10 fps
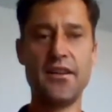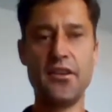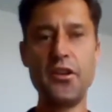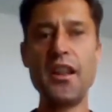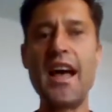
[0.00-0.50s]

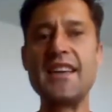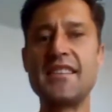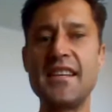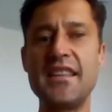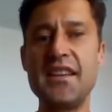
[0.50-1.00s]

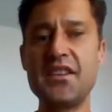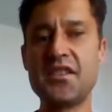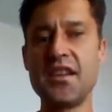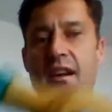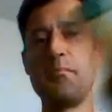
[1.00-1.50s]
utilizing
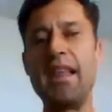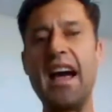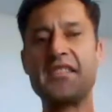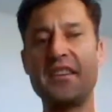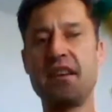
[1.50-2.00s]
this
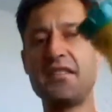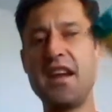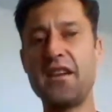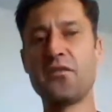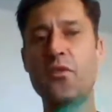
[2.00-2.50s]
plastic
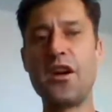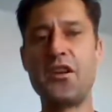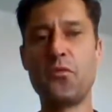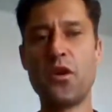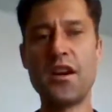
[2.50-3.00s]
container while
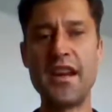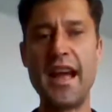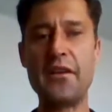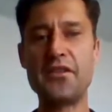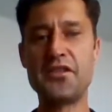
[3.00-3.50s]
you're working
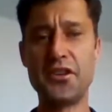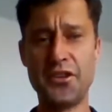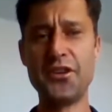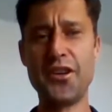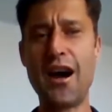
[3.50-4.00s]
out is a
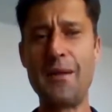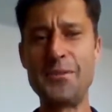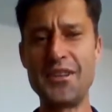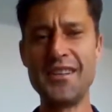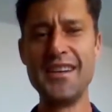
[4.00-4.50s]
good
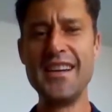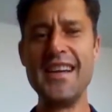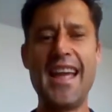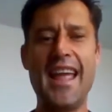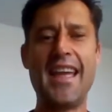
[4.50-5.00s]
option,
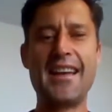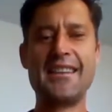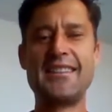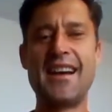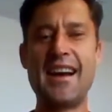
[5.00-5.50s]

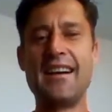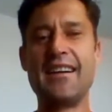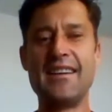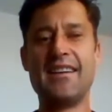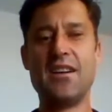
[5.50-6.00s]
and
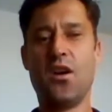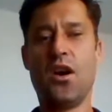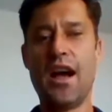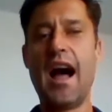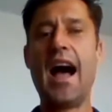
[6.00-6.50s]

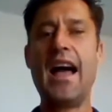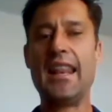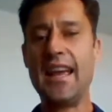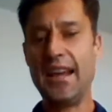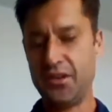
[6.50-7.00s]
I
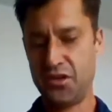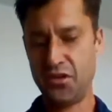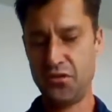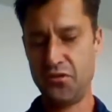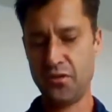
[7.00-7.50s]
like
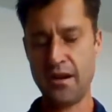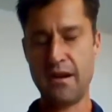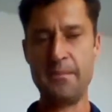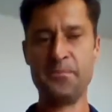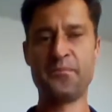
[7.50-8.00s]
to
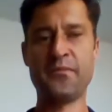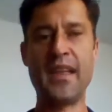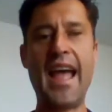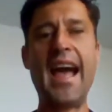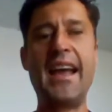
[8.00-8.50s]

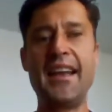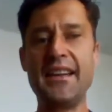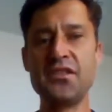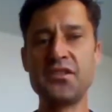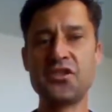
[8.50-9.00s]
add
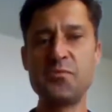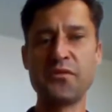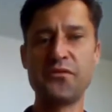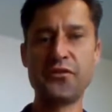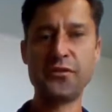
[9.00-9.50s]
in
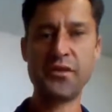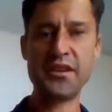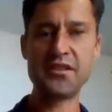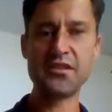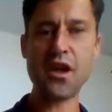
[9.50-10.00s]
superfood.
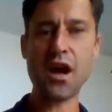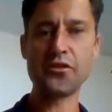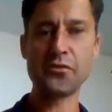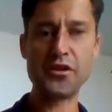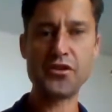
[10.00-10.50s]
This is
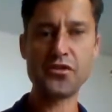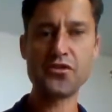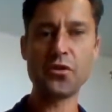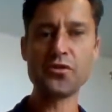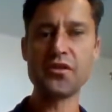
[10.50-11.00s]
Dr. Richard
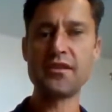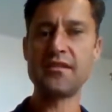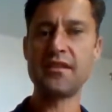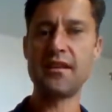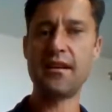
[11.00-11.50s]

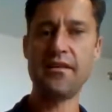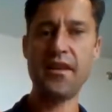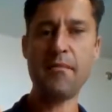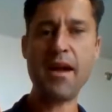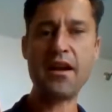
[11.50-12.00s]
Schultz's
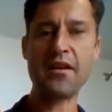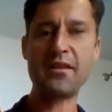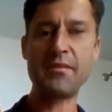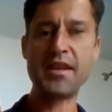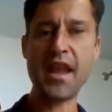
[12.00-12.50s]
The
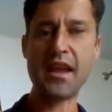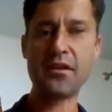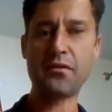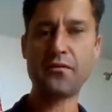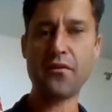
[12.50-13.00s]
American
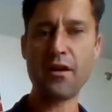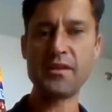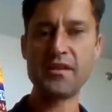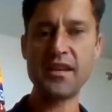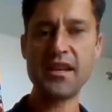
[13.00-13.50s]
Botanical
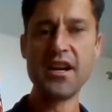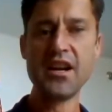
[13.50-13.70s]
Pharmacy